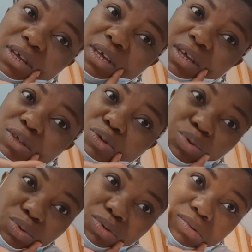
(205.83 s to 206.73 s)
a
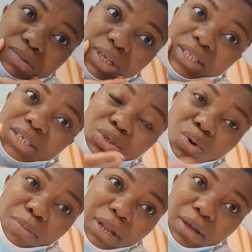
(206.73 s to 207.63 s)
tooth that is
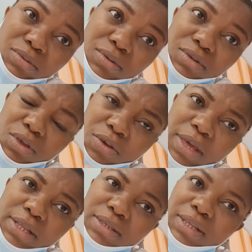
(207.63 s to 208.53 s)
coming out. You
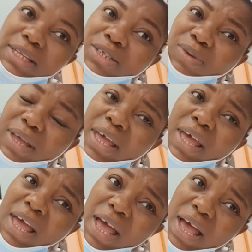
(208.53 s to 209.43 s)
get it? That is why
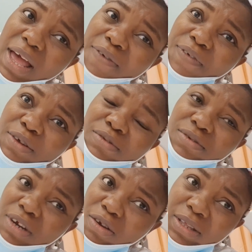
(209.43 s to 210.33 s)
I felt
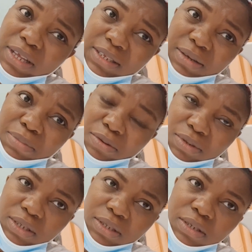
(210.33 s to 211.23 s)
reluctant
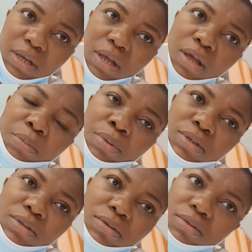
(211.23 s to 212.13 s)
about it.
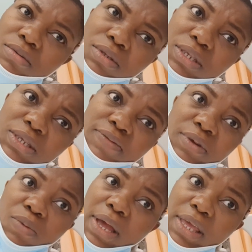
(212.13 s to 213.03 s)
But this
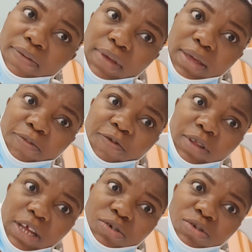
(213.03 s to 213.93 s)
evening, while giving him
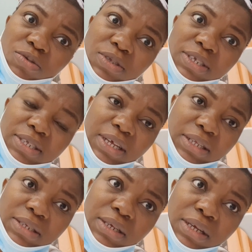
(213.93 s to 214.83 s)
food, I just noticed
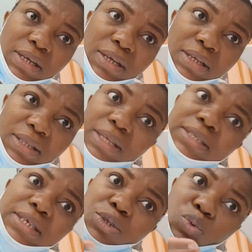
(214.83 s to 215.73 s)
that the
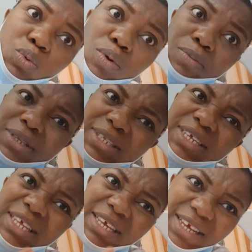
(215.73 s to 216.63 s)
thing swelled up, the
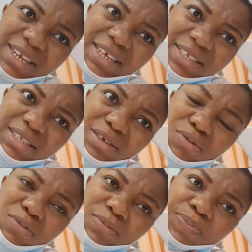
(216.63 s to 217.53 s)
thing increased, you
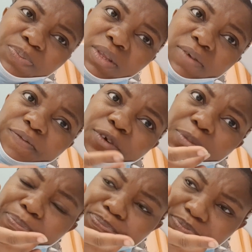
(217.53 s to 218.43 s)
know,
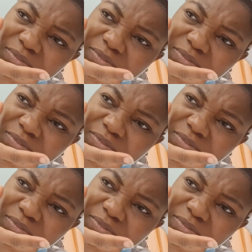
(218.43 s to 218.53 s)
from